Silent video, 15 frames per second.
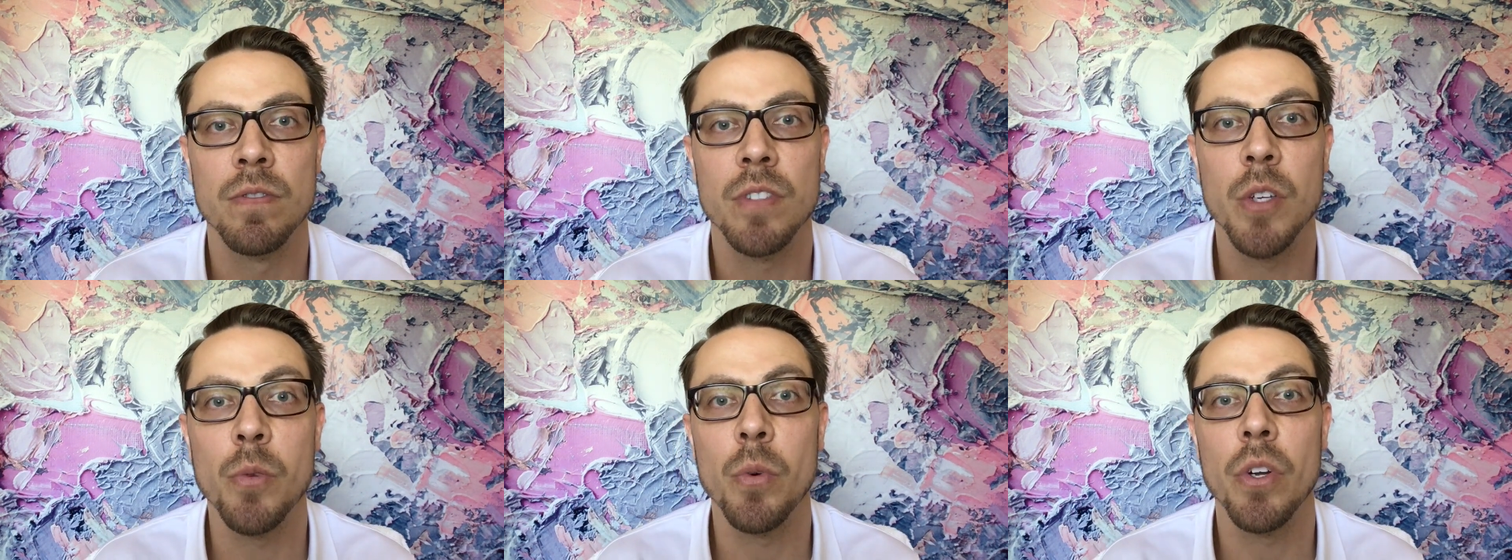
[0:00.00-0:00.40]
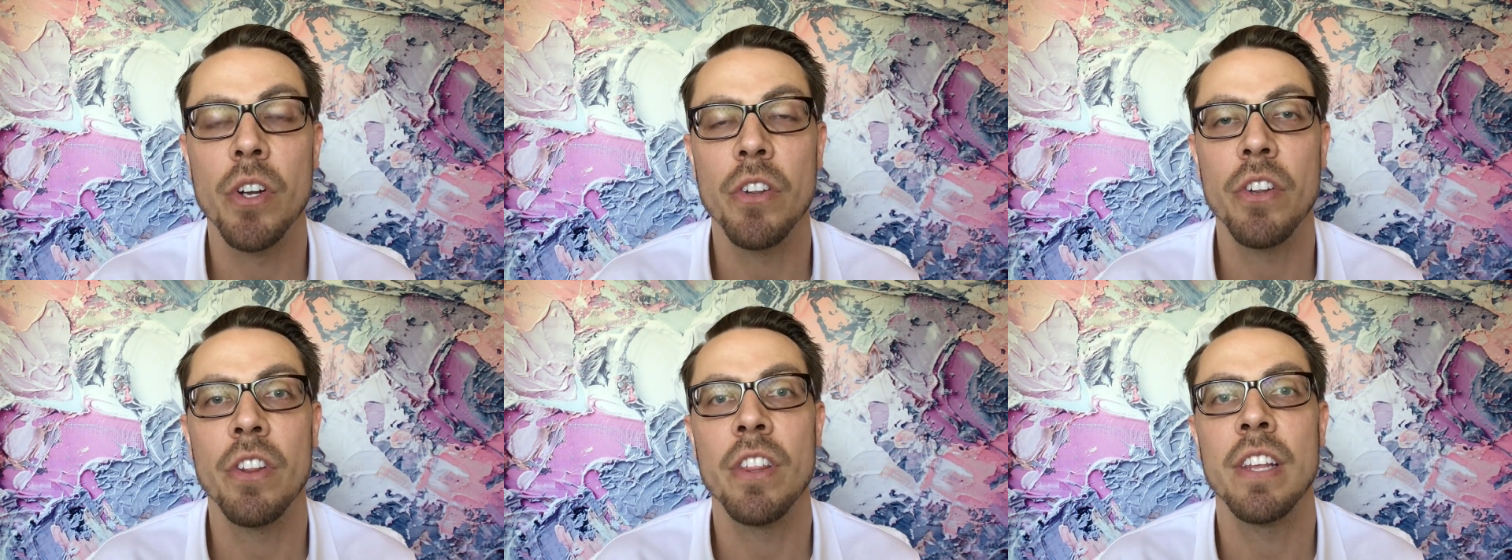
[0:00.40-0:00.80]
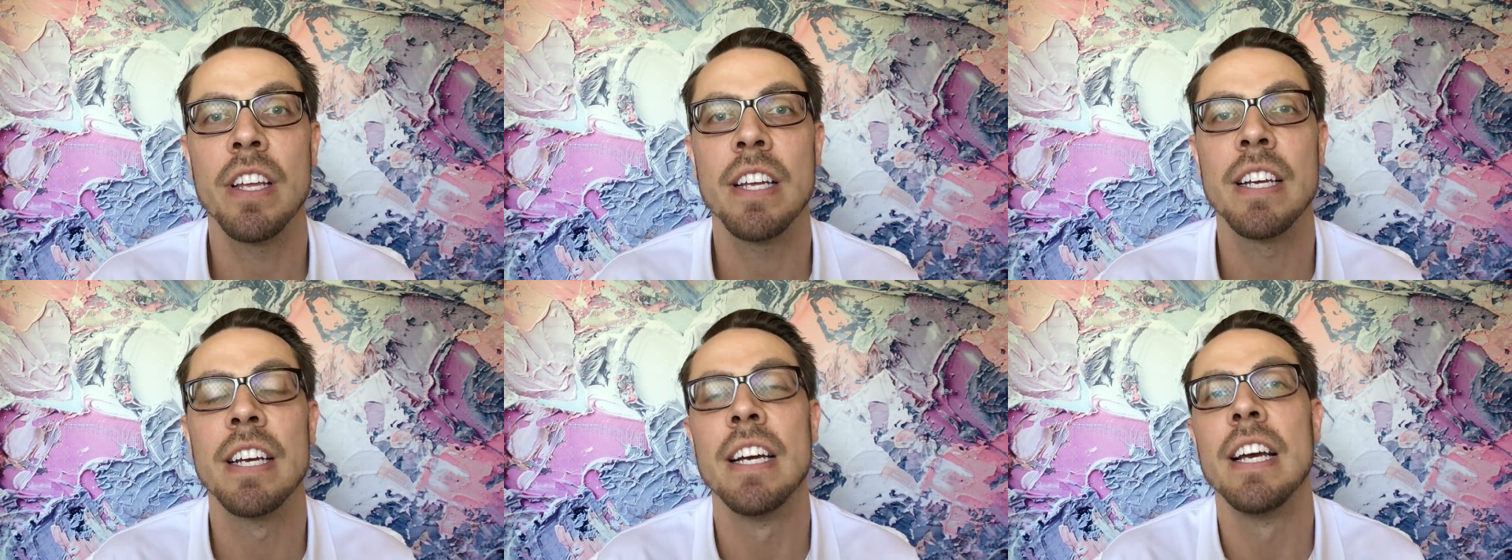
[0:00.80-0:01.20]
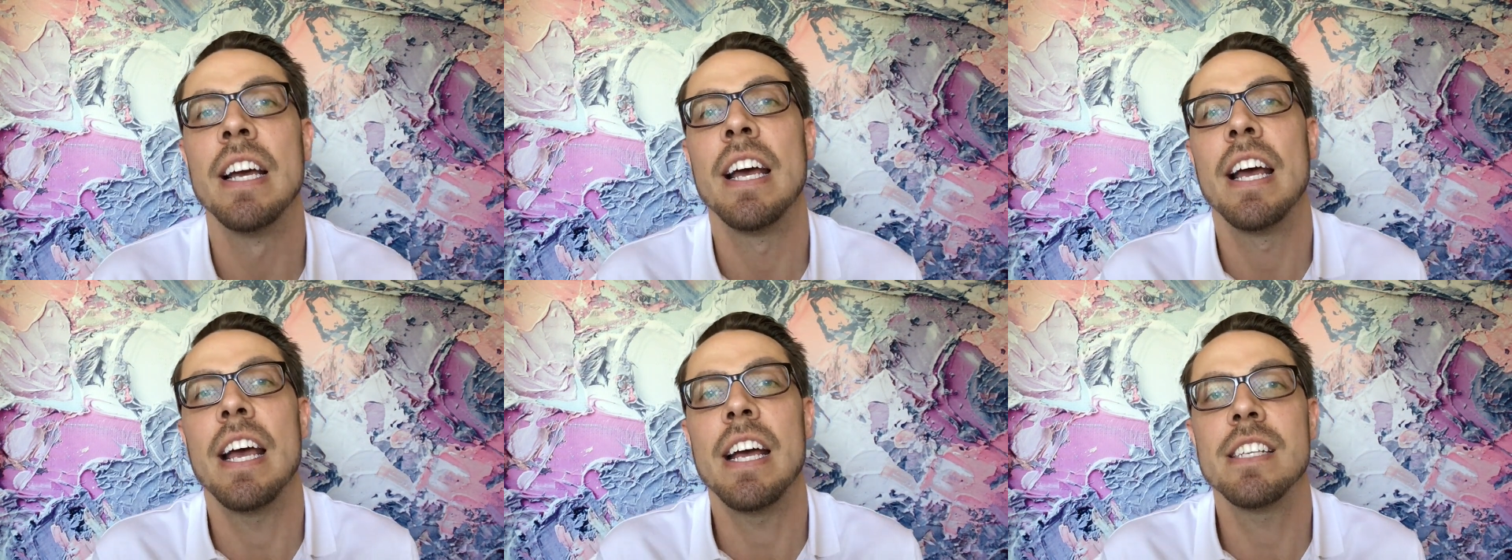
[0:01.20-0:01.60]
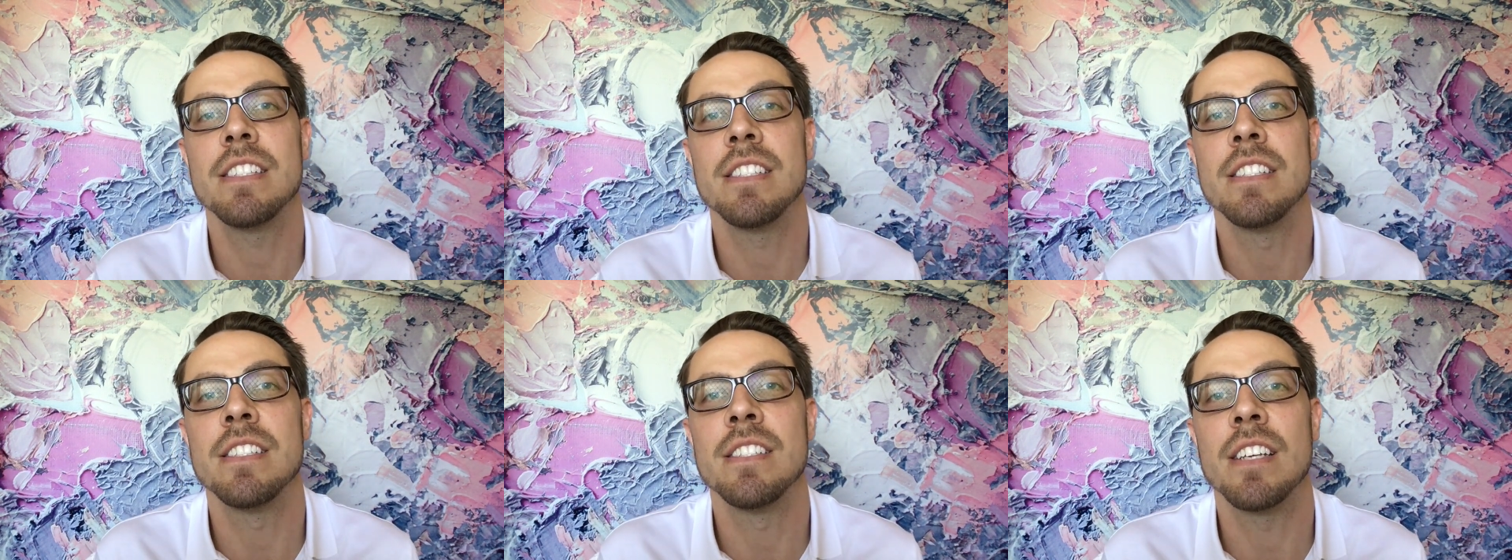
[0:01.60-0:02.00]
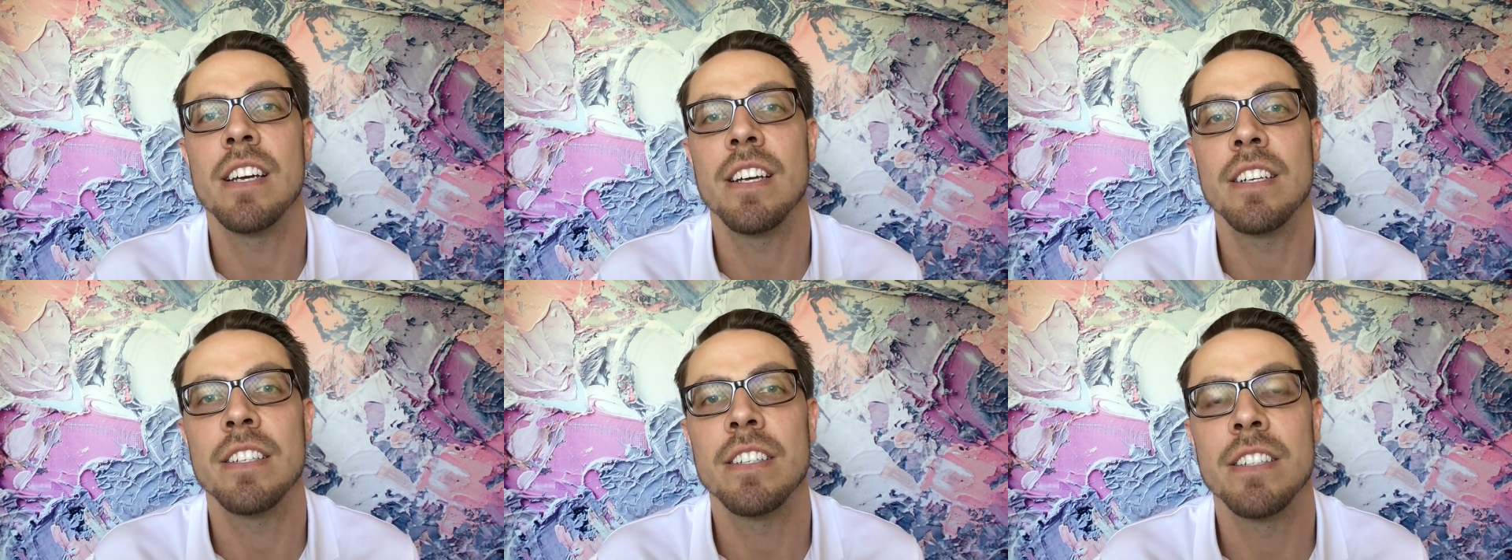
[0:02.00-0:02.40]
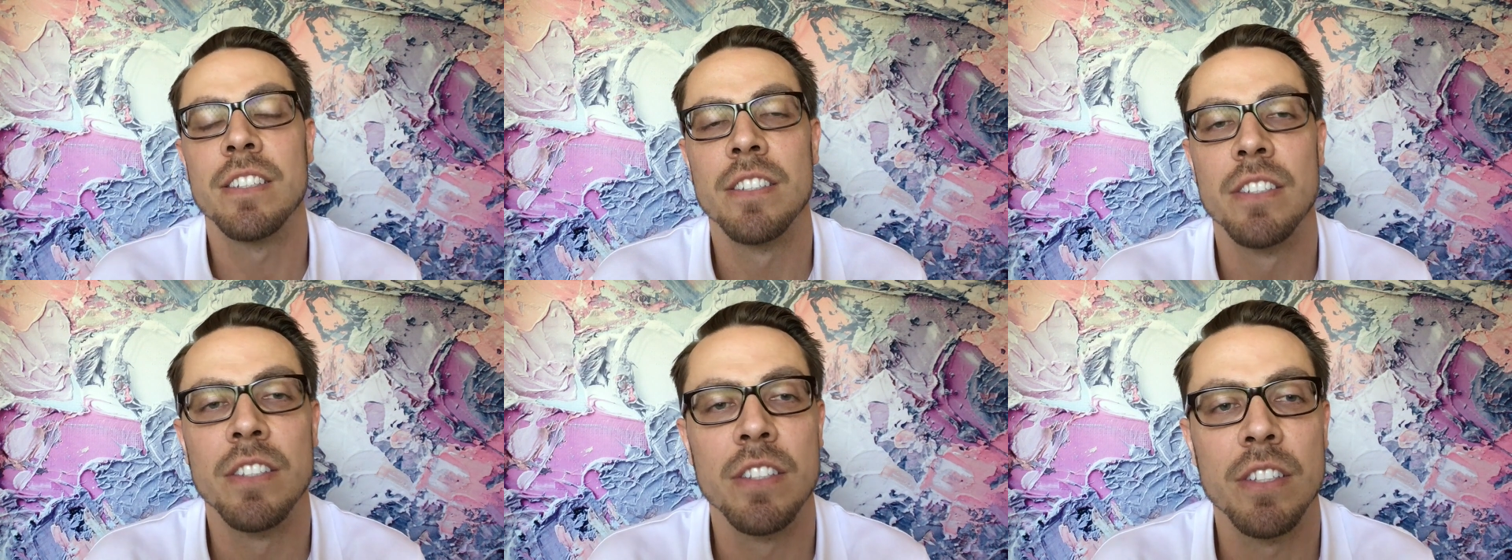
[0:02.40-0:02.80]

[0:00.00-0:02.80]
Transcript: And one other thing, as a designer,